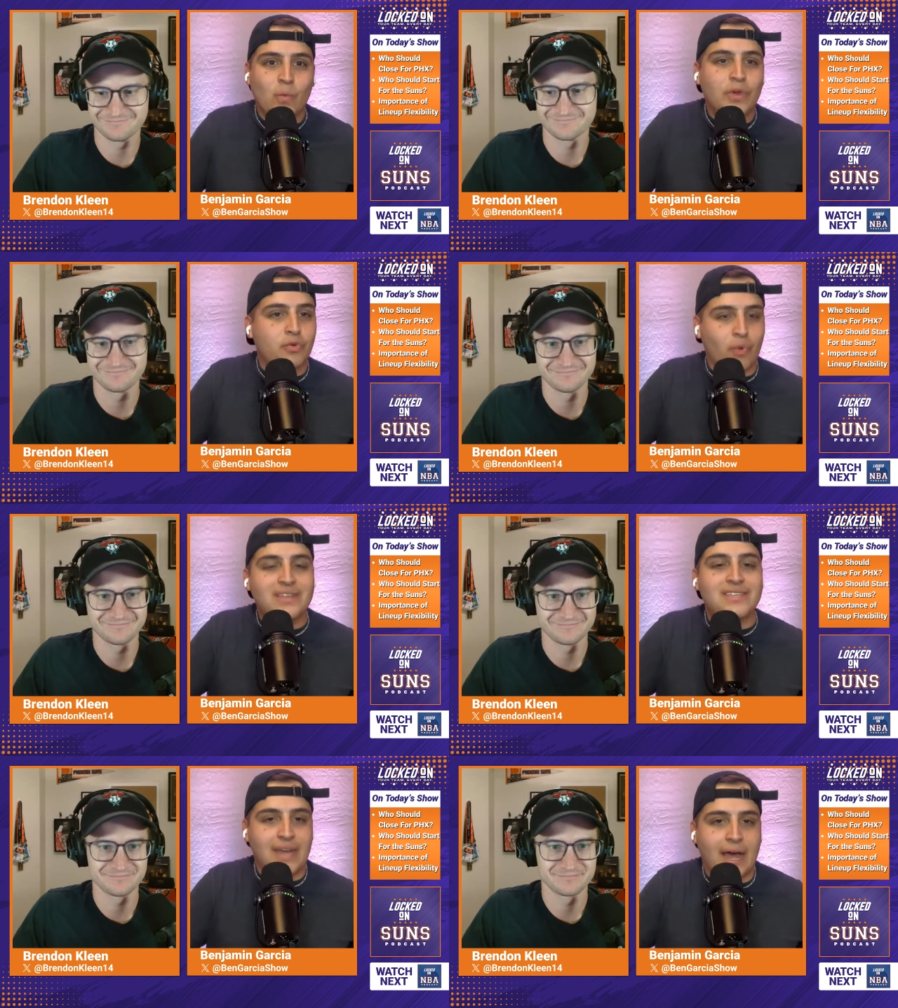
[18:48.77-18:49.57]
Speaker 1: with
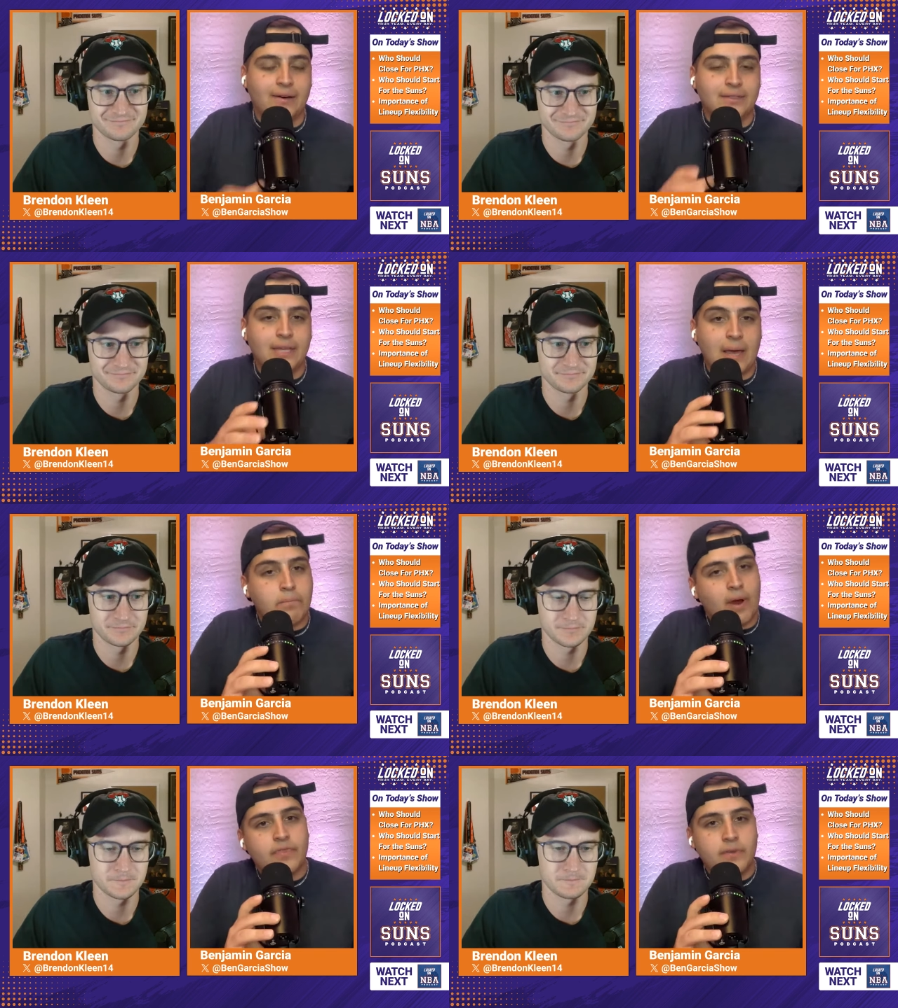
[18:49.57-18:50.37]
Grayson Allen
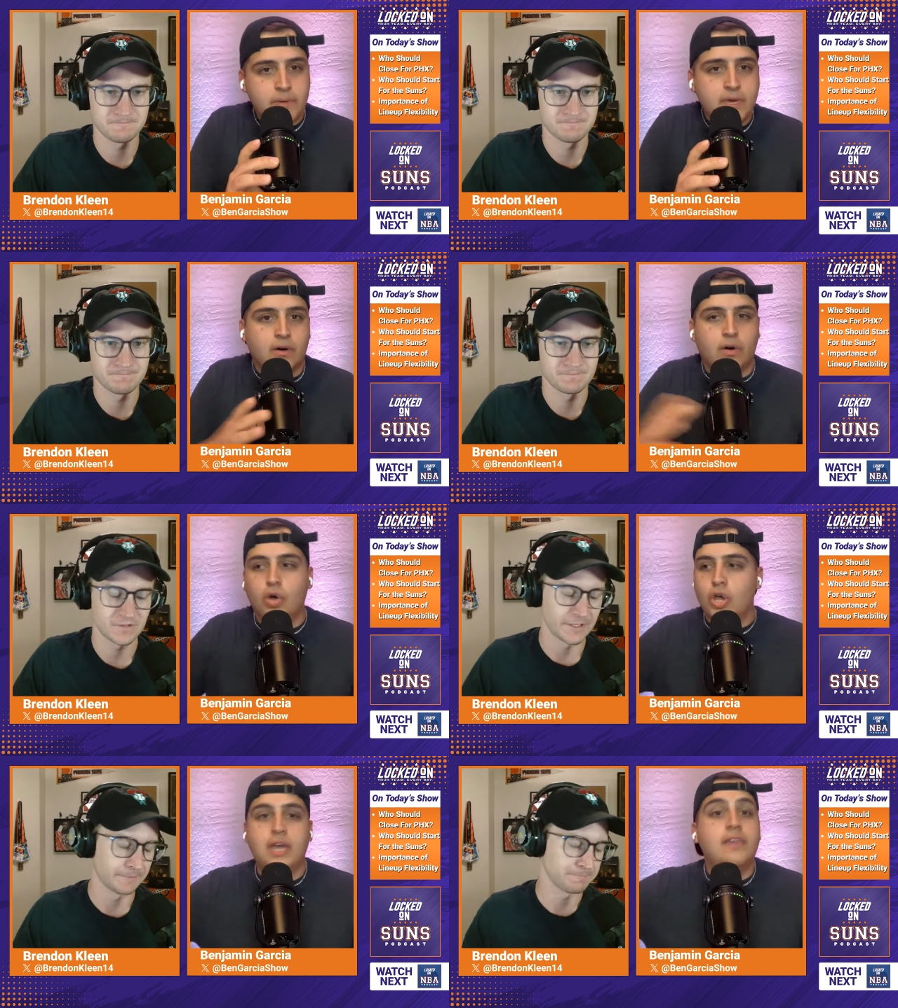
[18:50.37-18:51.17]
and Bradley
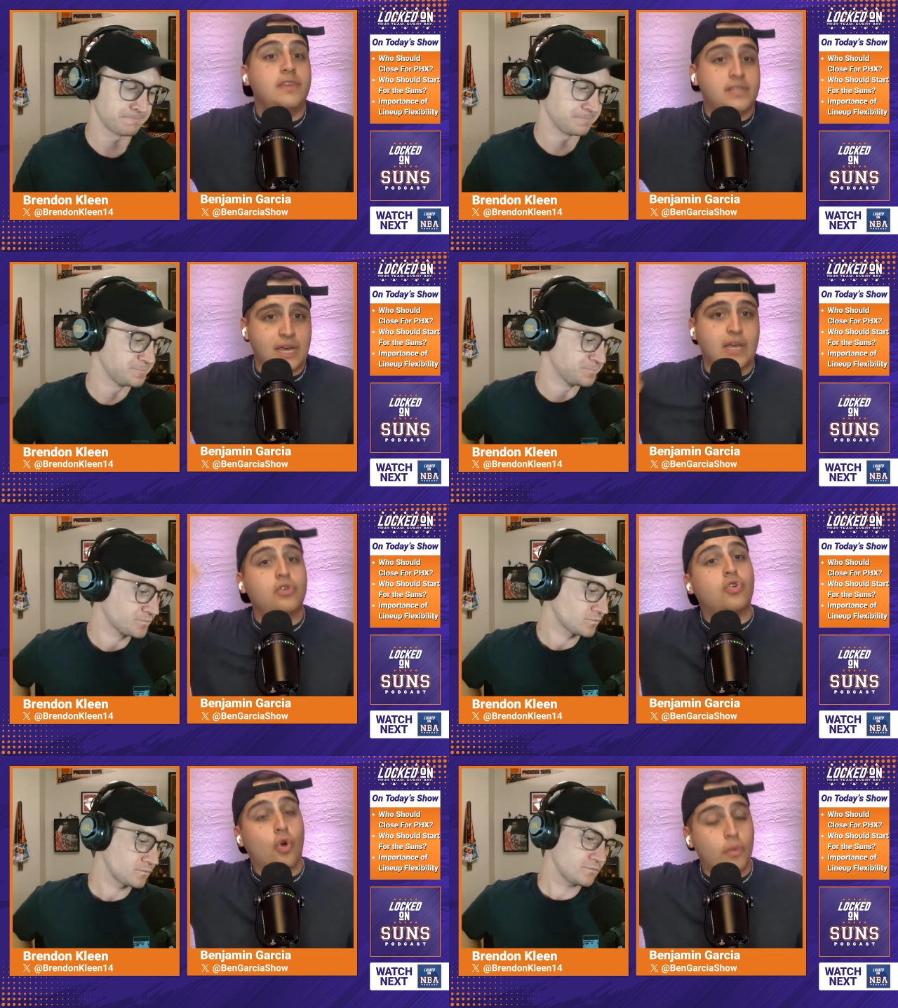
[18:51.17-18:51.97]
Beal yeah. in the
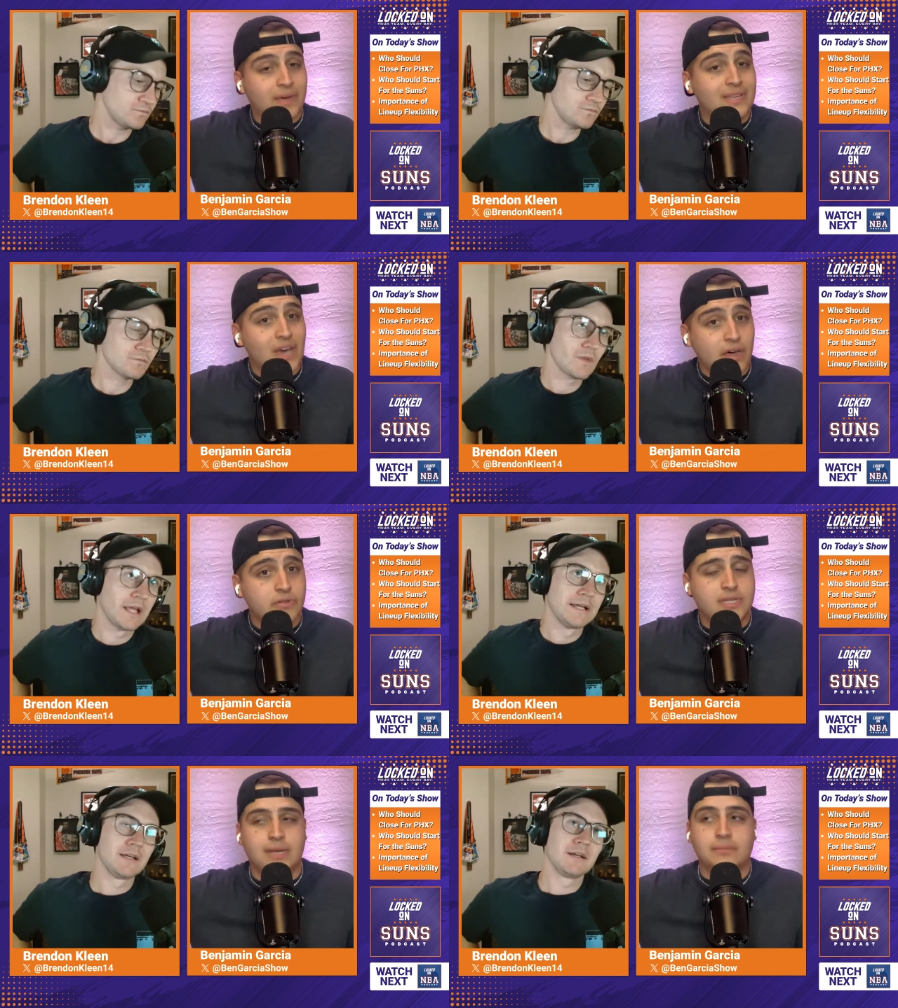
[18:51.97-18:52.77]
second unit going up against
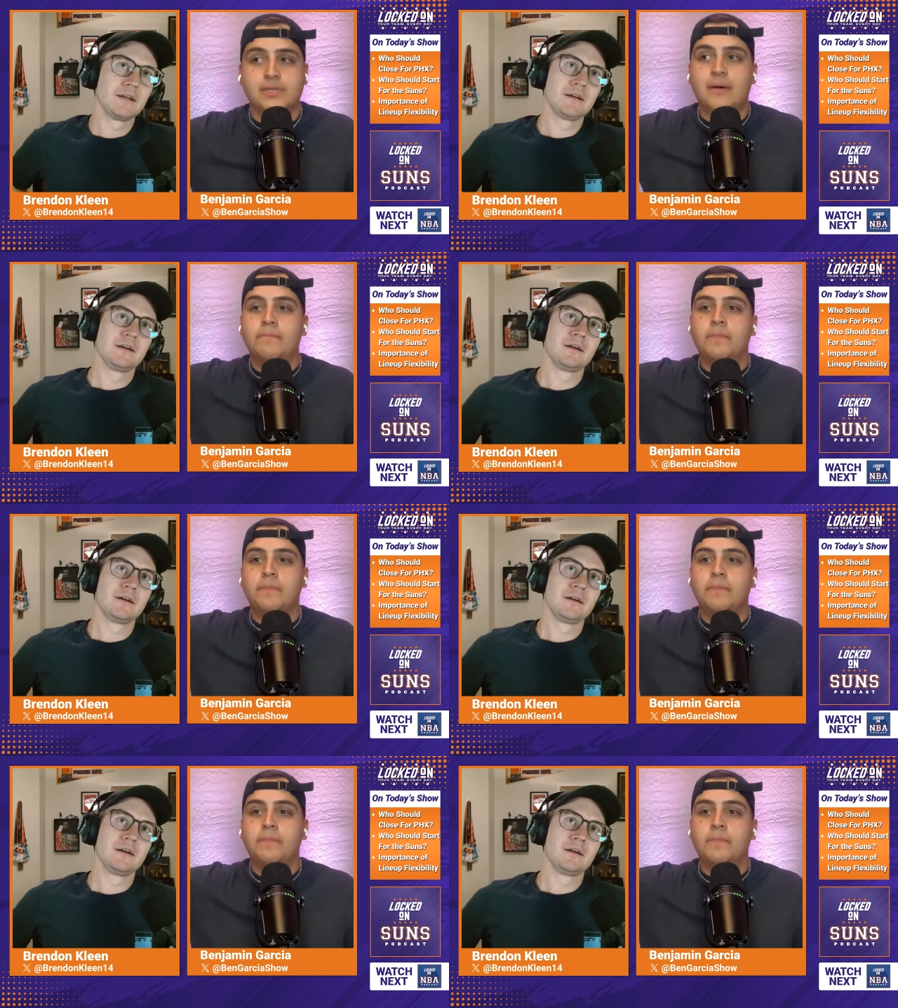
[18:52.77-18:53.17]
other teams.